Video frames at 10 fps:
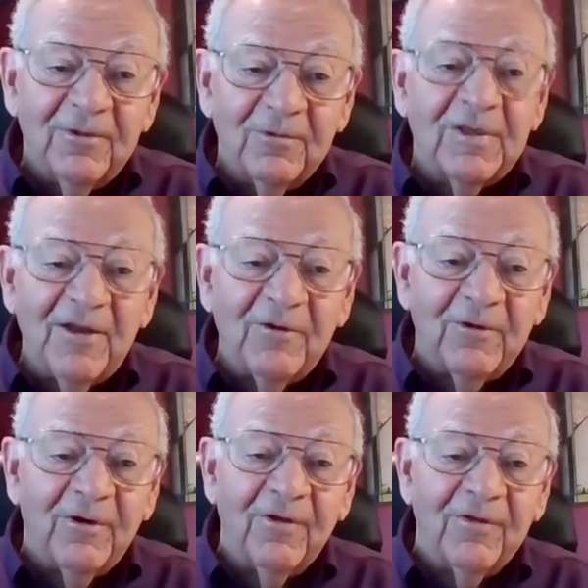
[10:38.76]

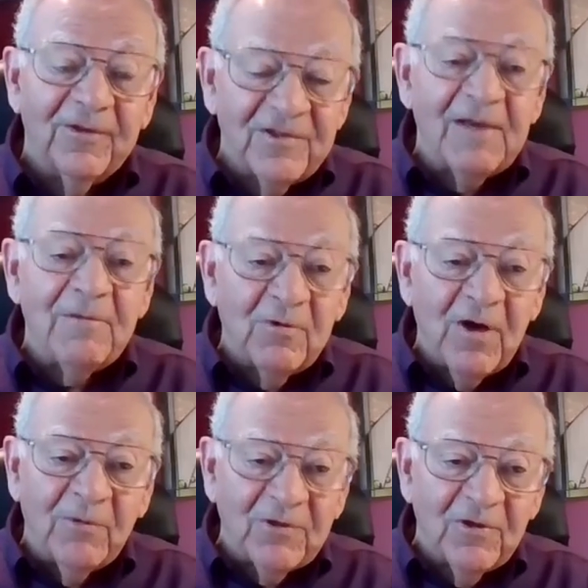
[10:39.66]
together on the same
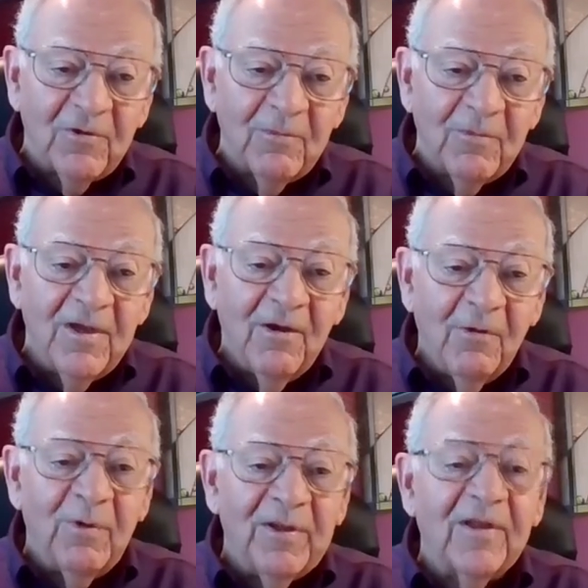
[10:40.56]
chromosome
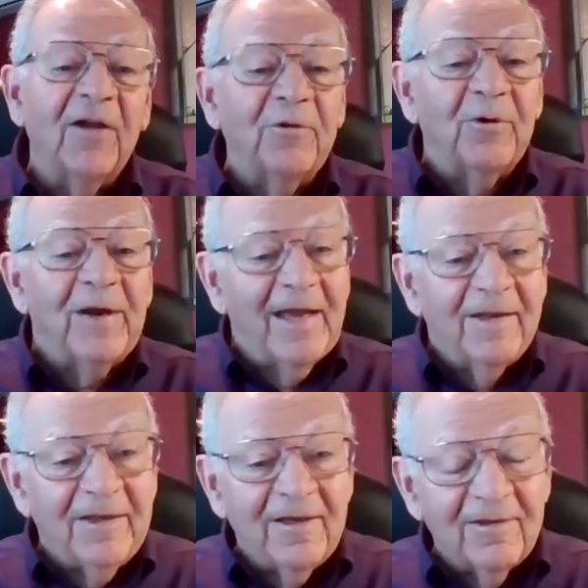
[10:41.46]
with other
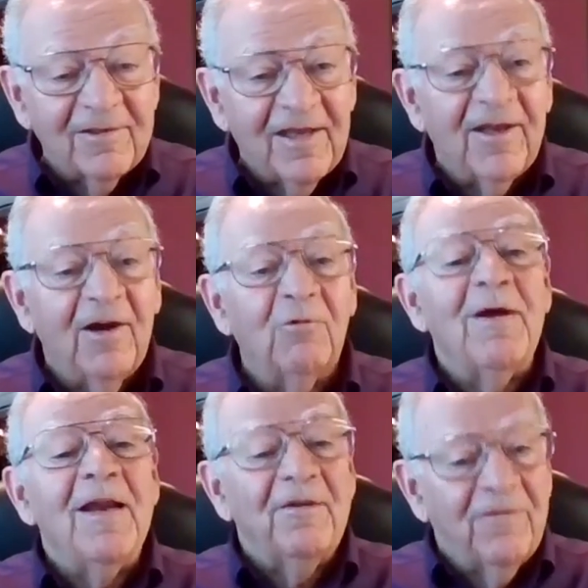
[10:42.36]
alleles that are
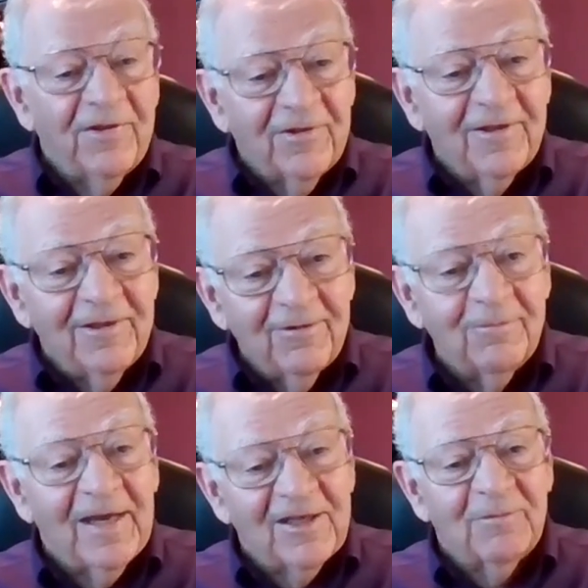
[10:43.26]
relevant
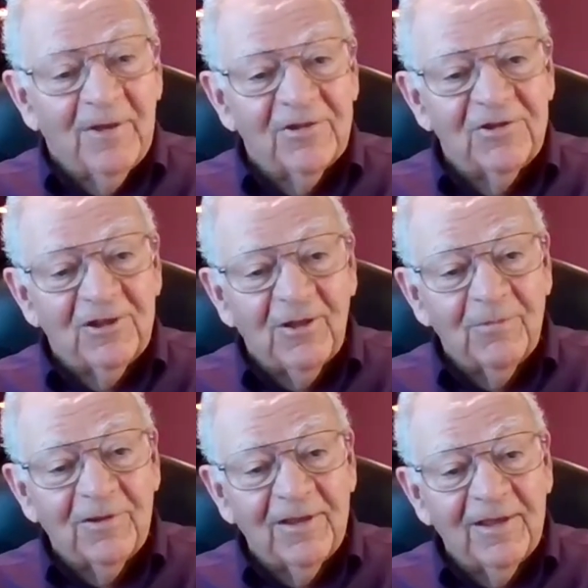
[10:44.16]
to maximal oxygen
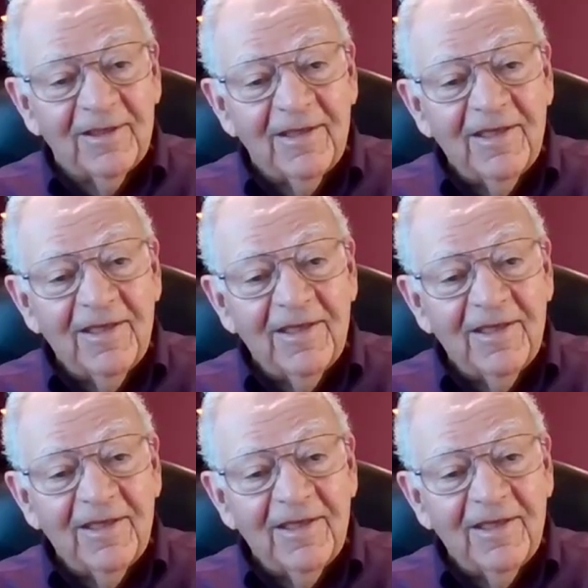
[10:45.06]
uptake.